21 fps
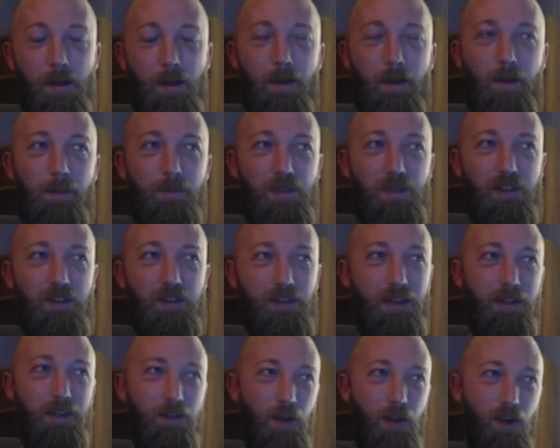um, the
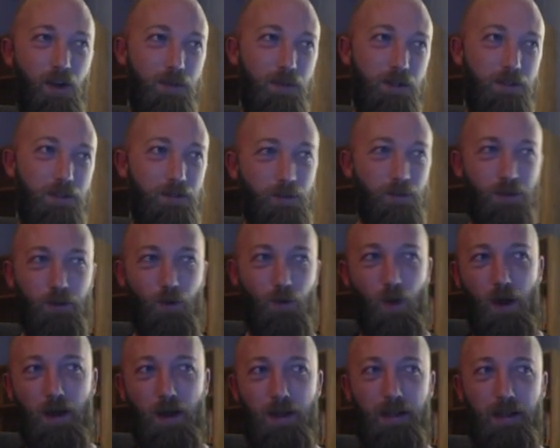scene opens with
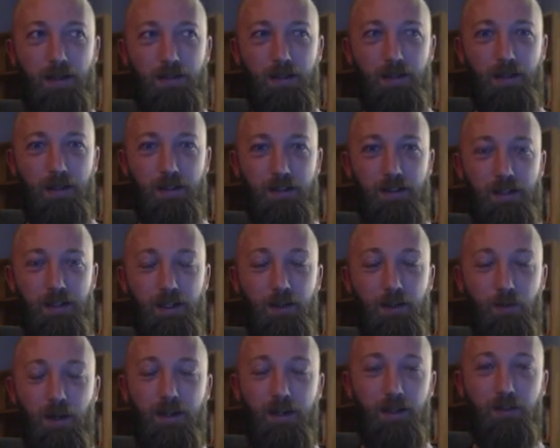Kwai like getting
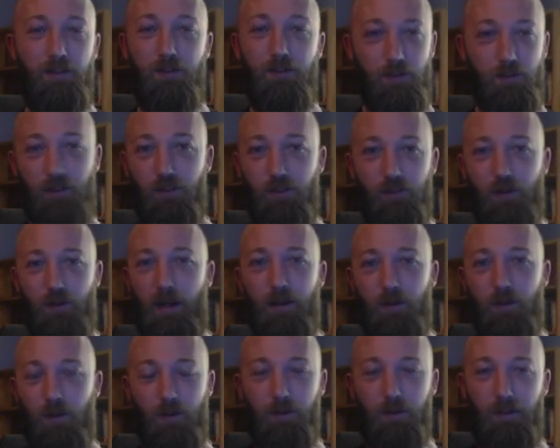ready to just
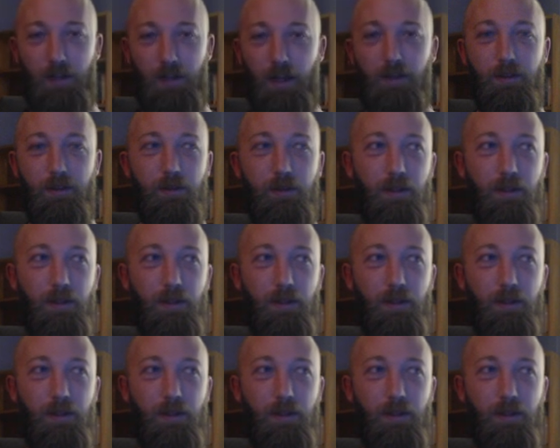strangle her to death.